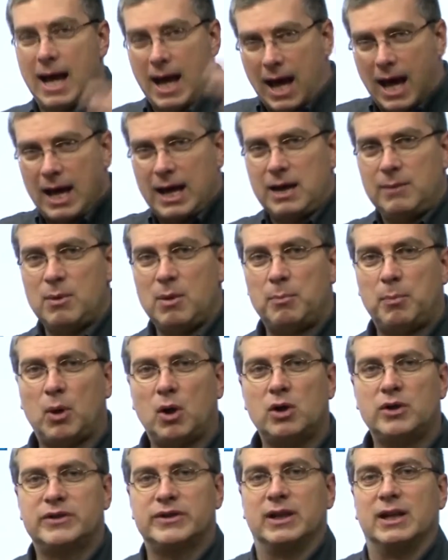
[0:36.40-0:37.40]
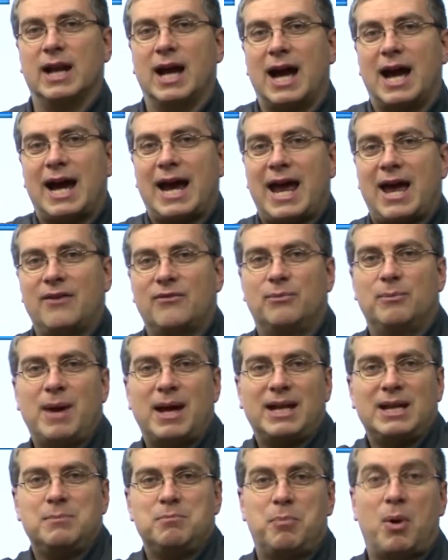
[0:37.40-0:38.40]
I am a person. I have
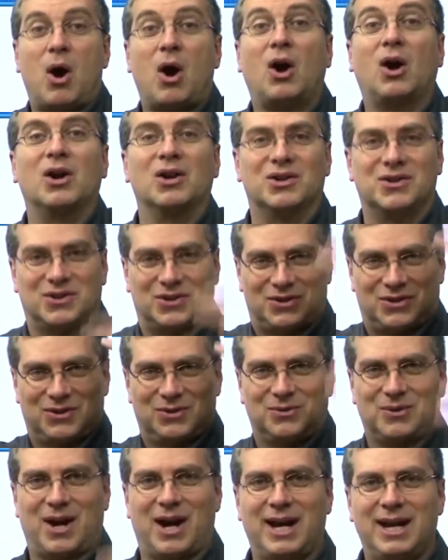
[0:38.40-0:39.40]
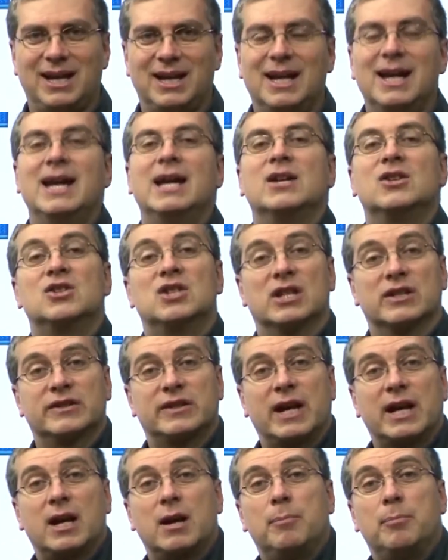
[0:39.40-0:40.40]
many parts, right? Just
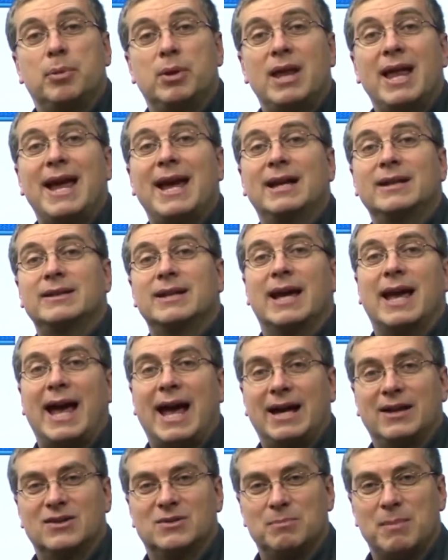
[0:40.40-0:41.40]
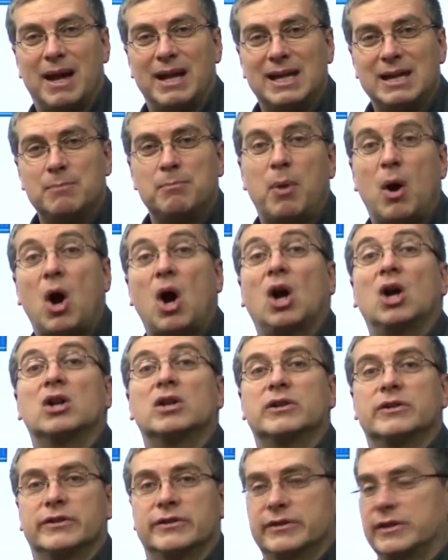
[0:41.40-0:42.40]
like a plant has many
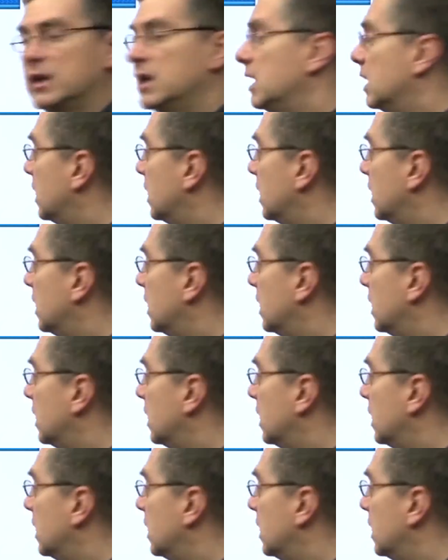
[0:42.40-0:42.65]
parts.